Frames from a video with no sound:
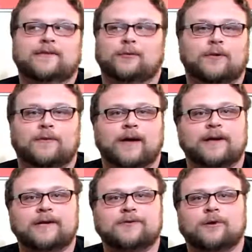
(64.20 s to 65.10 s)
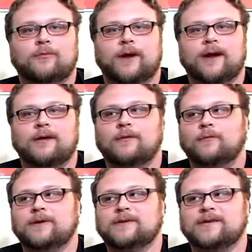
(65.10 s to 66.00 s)
it's sort of like an intro rare,
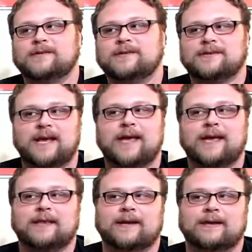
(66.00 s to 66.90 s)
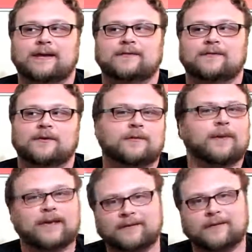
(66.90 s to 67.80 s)
which is to say that it doesn't look
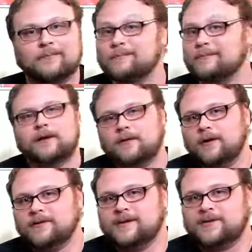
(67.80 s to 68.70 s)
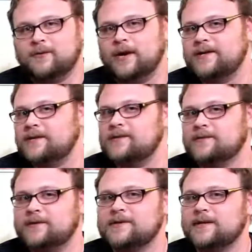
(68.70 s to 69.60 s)
amazing. Now, there are
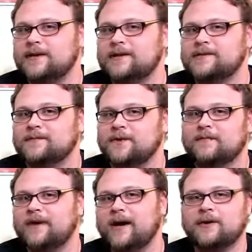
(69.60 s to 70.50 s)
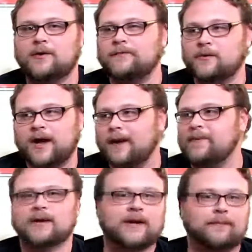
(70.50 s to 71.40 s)
situations where this could lead to some good value if you
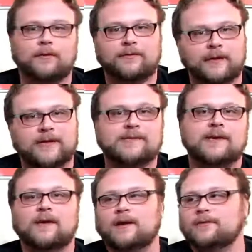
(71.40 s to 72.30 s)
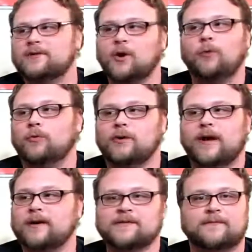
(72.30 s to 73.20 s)
copy a couple of things and the total
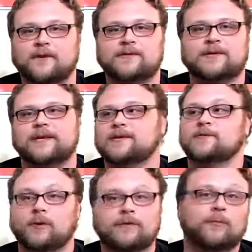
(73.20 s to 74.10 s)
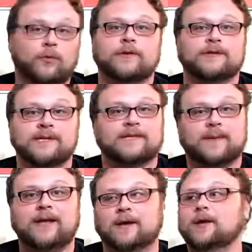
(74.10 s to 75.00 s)
cost of those things is worth more than 6
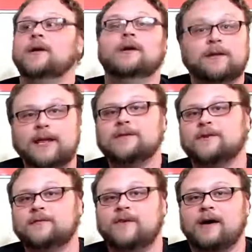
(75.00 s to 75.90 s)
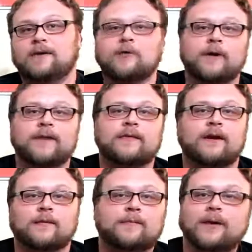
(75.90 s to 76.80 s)
mana. That's good value right
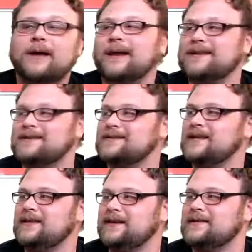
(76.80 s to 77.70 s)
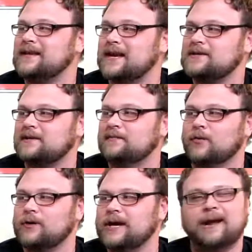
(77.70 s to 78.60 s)
there, but I just think that it's actually
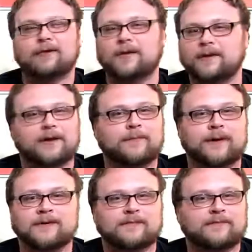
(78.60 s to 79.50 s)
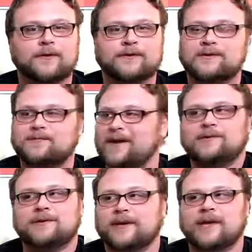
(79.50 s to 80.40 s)
more narrow than it appears at first,
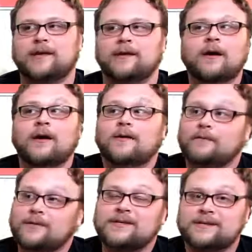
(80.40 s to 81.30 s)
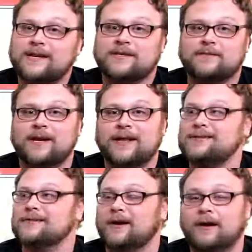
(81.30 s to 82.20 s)
especially, again, for 6 mana.
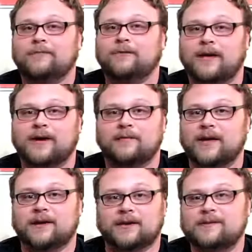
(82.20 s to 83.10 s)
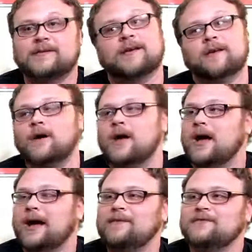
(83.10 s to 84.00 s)
That's an awful lot of mana, so
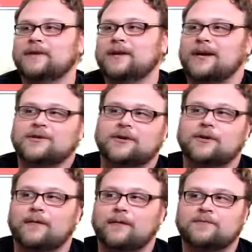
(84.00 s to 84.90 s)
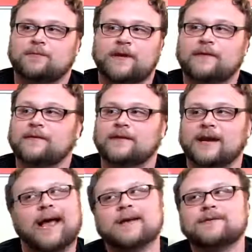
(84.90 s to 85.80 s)
I'm just really not sure how much play this is
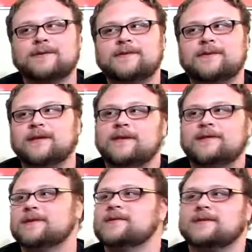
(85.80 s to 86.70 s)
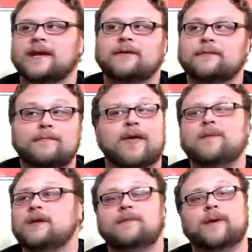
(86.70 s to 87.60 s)
going to actually see, at least in Standard.
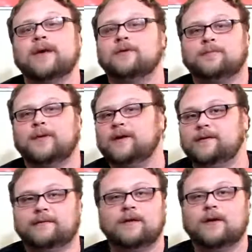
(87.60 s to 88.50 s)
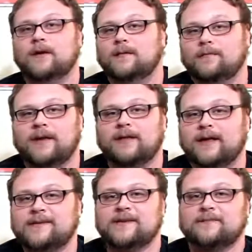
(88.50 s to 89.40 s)
Maybe Commander players might
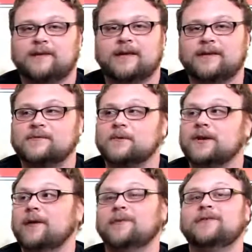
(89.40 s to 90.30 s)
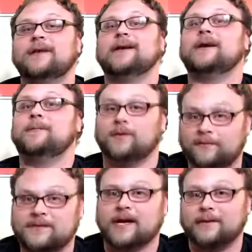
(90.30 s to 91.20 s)
like something like this, which I will say a
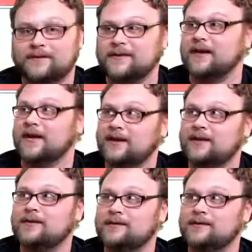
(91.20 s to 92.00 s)
couple of times today.